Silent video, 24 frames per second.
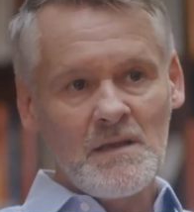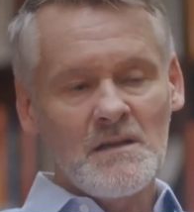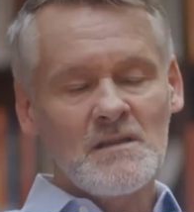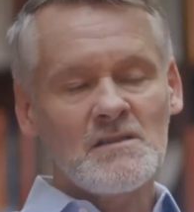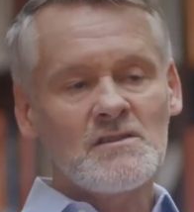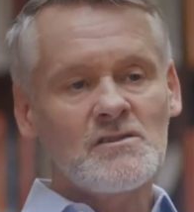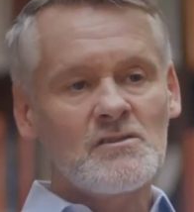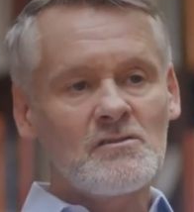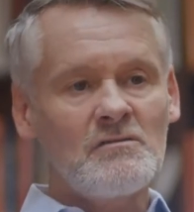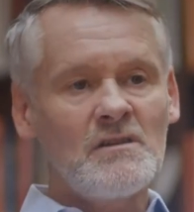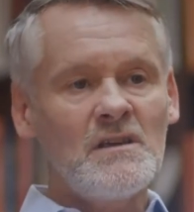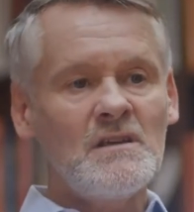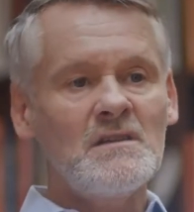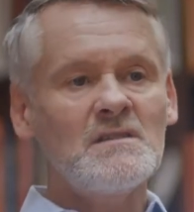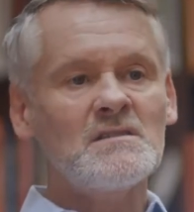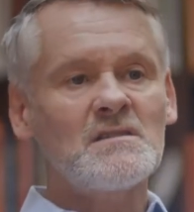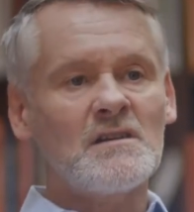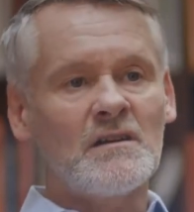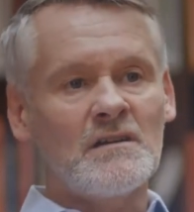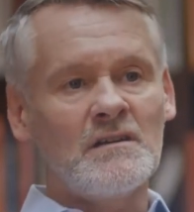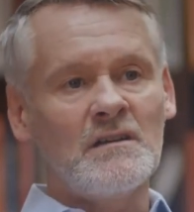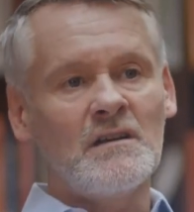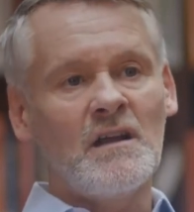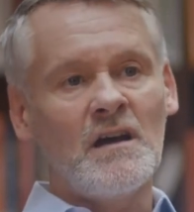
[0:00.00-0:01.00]
Screens
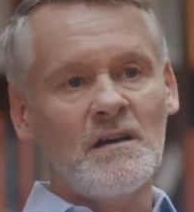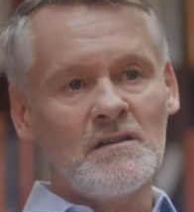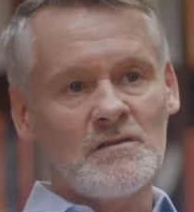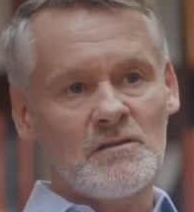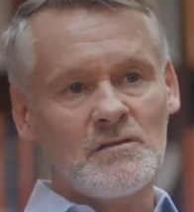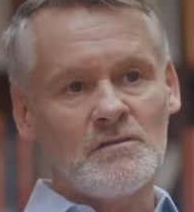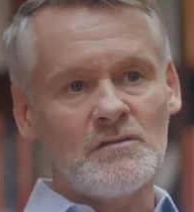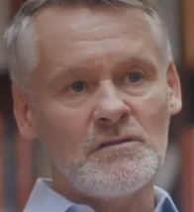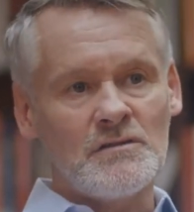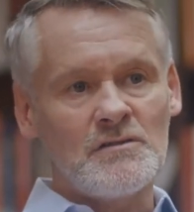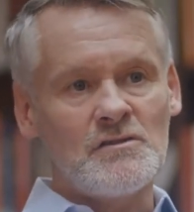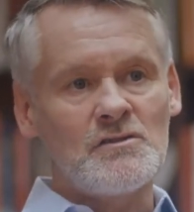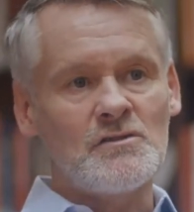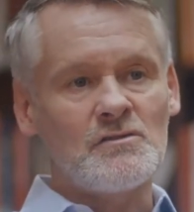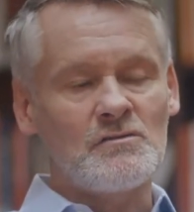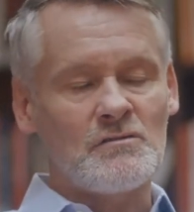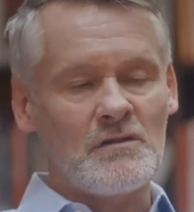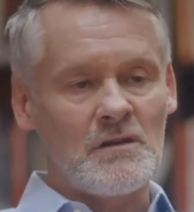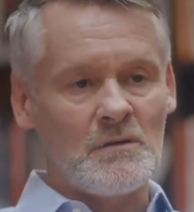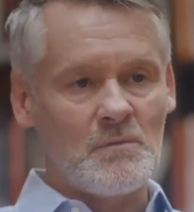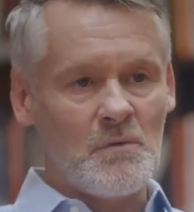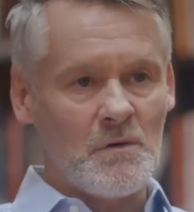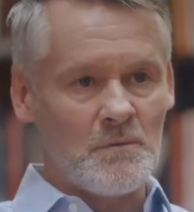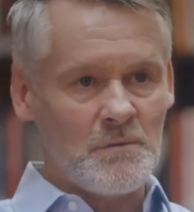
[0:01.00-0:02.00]
are not good
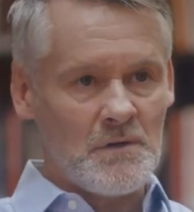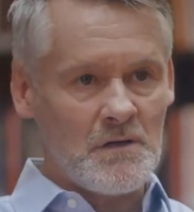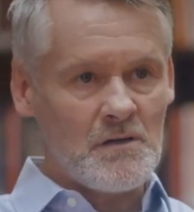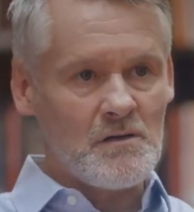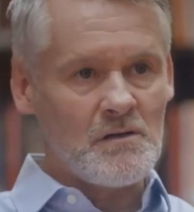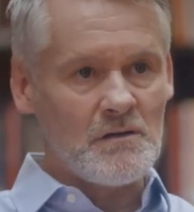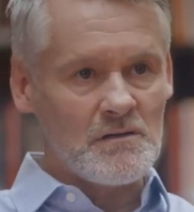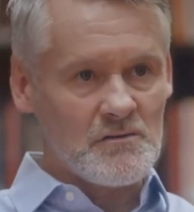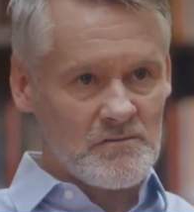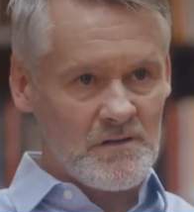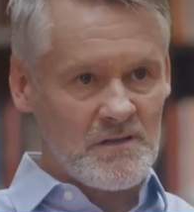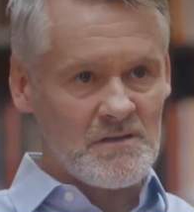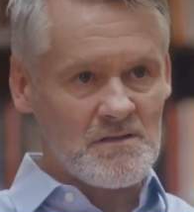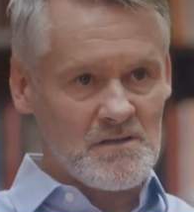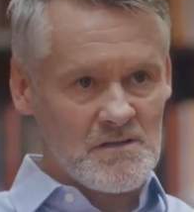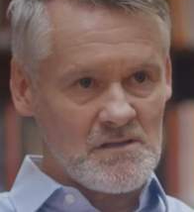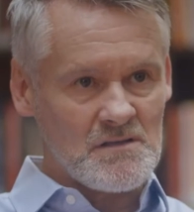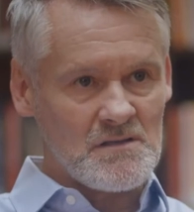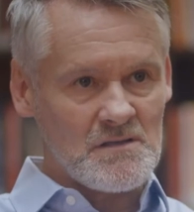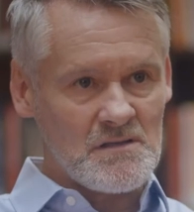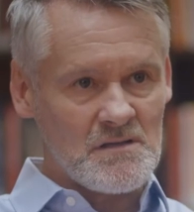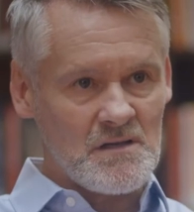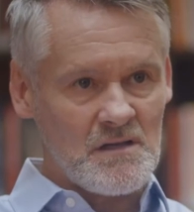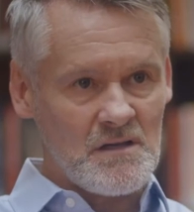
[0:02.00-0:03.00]
during what we call
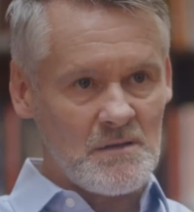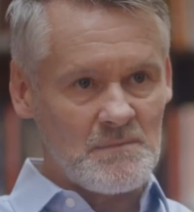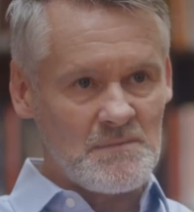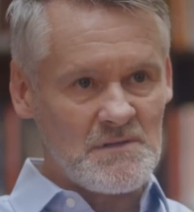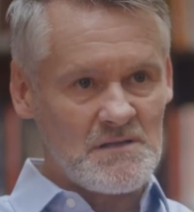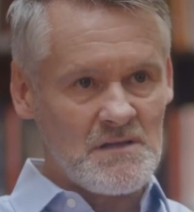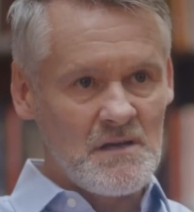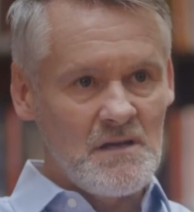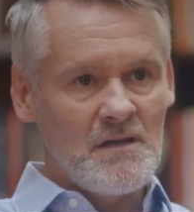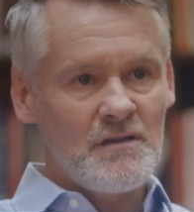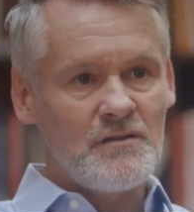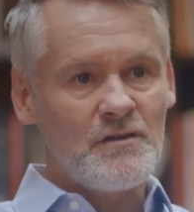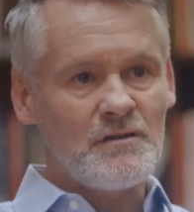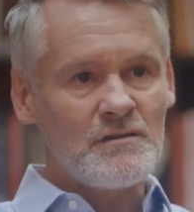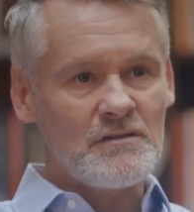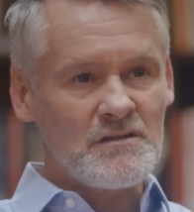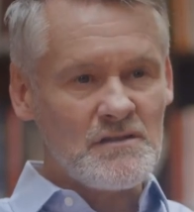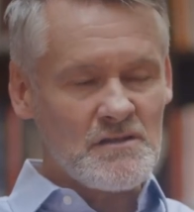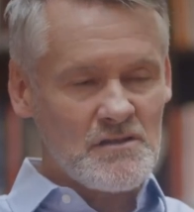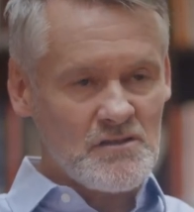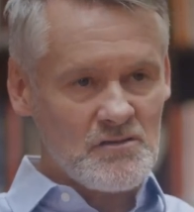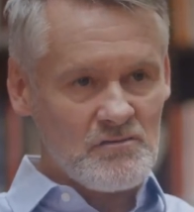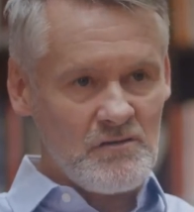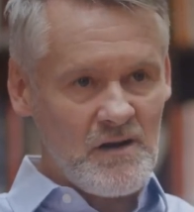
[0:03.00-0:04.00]
transition times. They're a
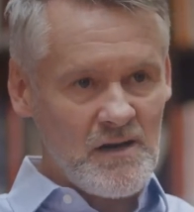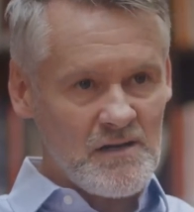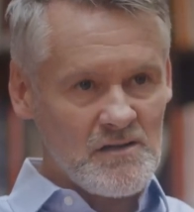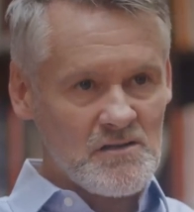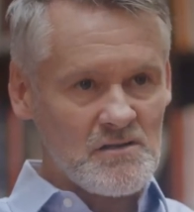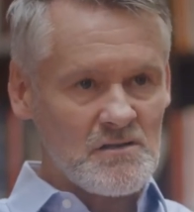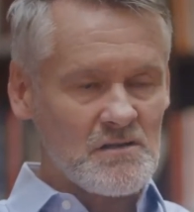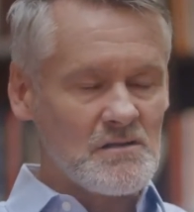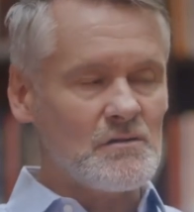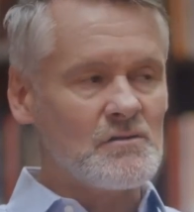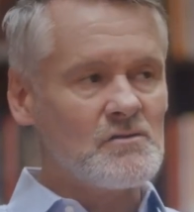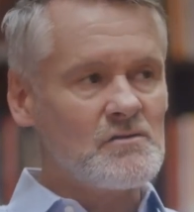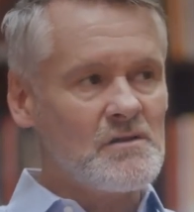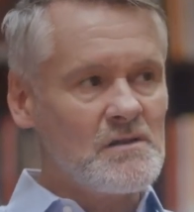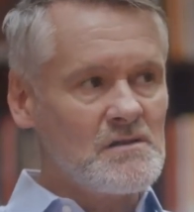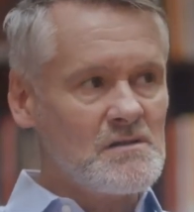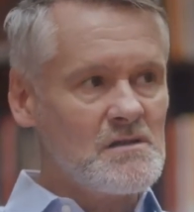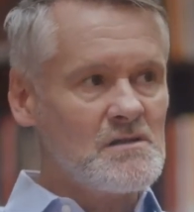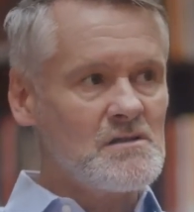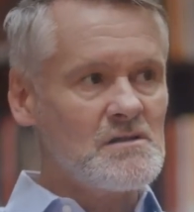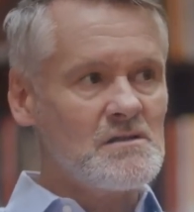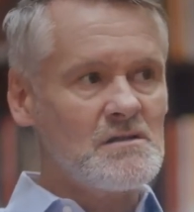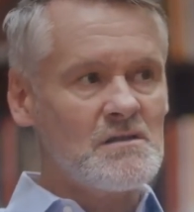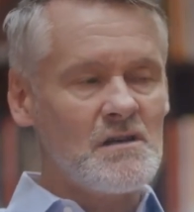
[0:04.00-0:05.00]
distraction. So a
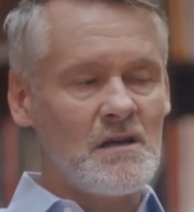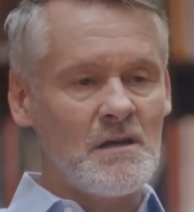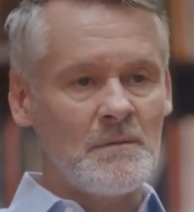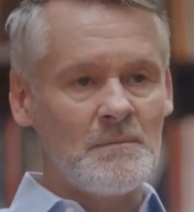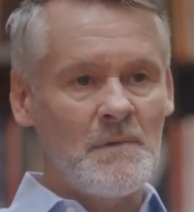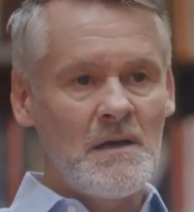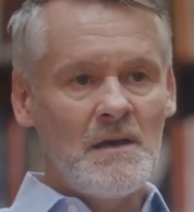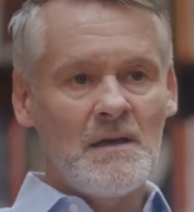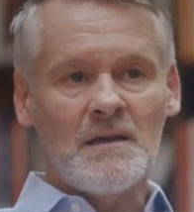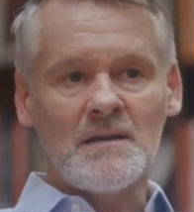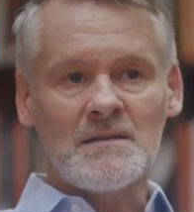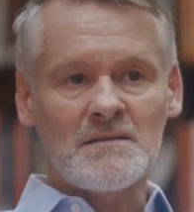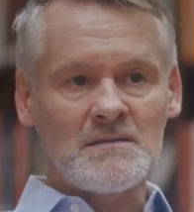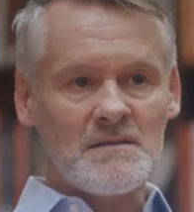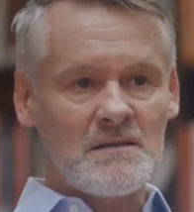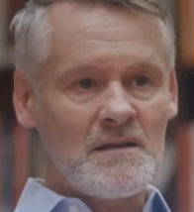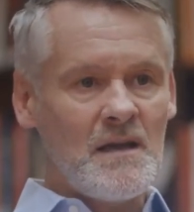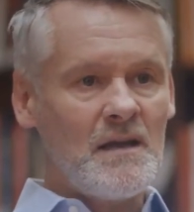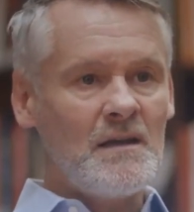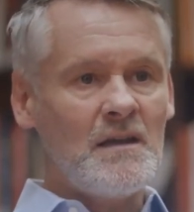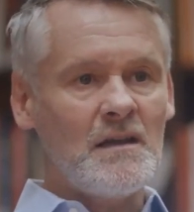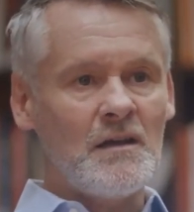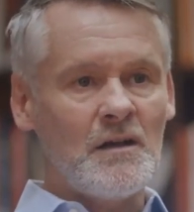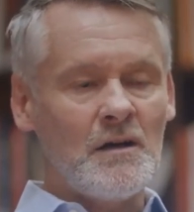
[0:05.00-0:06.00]
transition time is
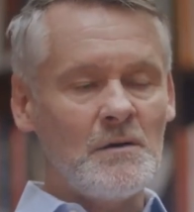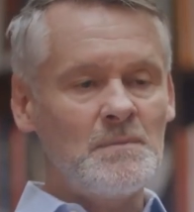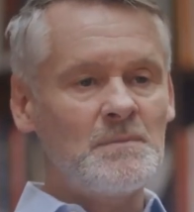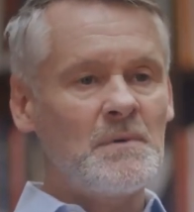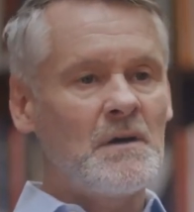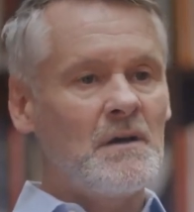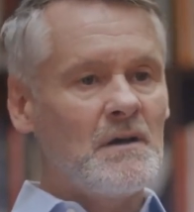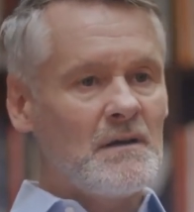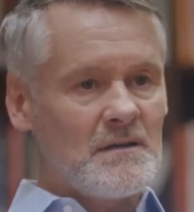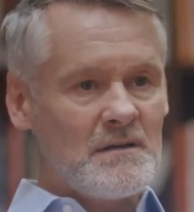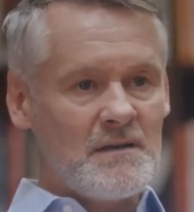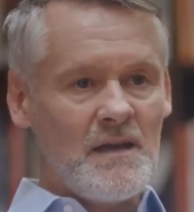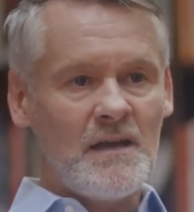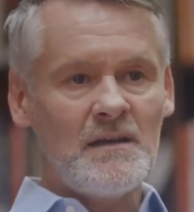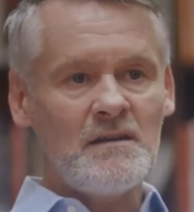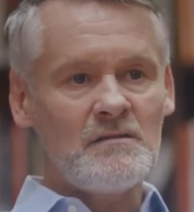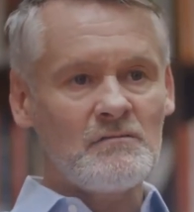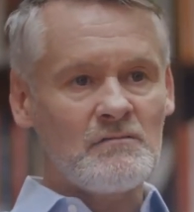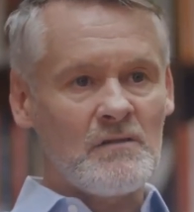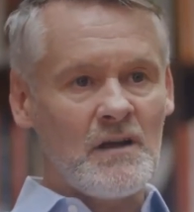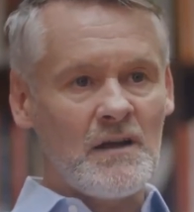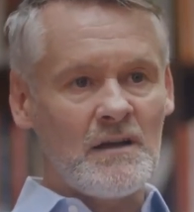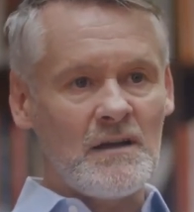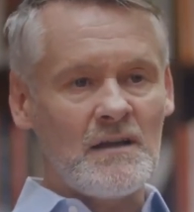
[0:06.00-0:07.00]
getting up, getting
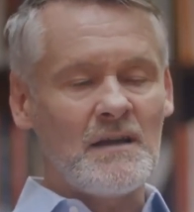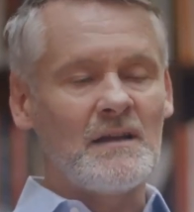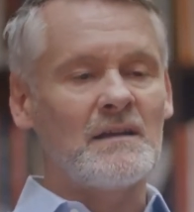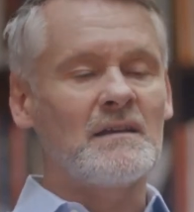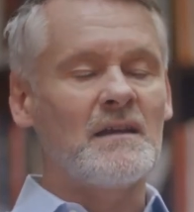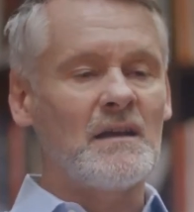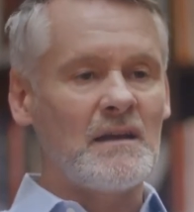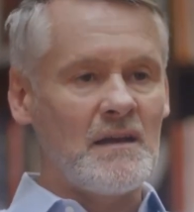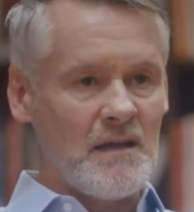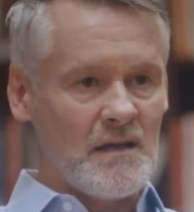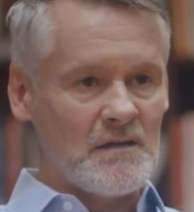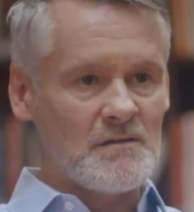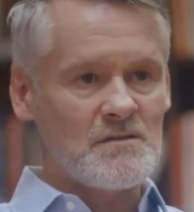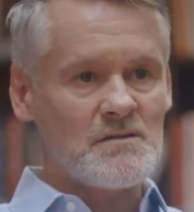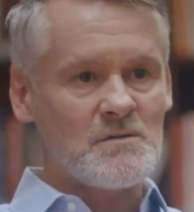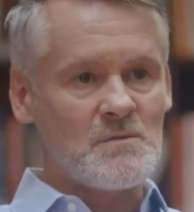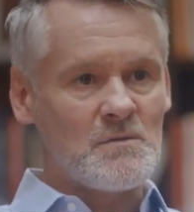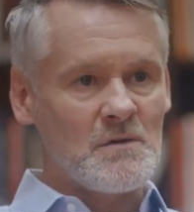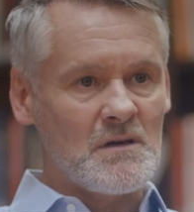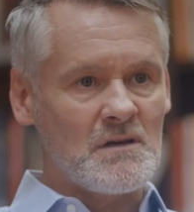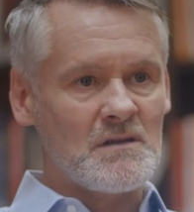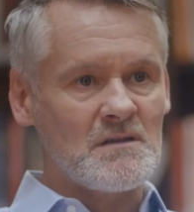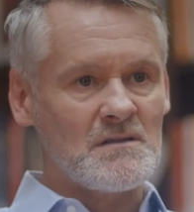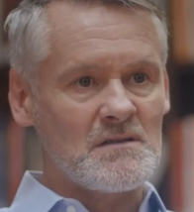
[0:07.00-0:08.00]
ready, and getting out to
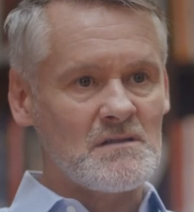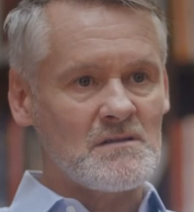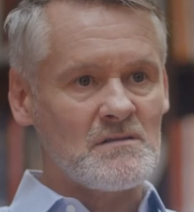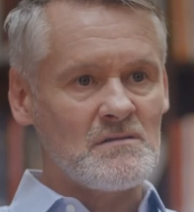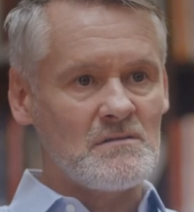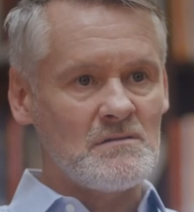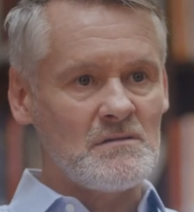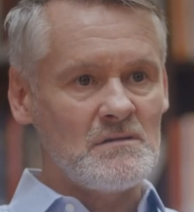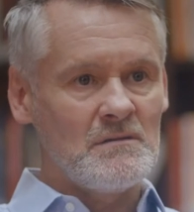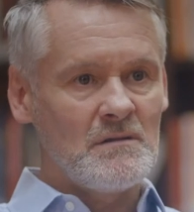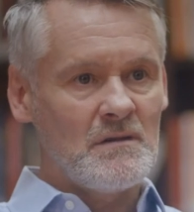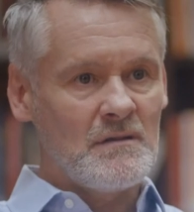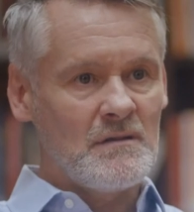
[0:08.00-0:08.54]
work and school.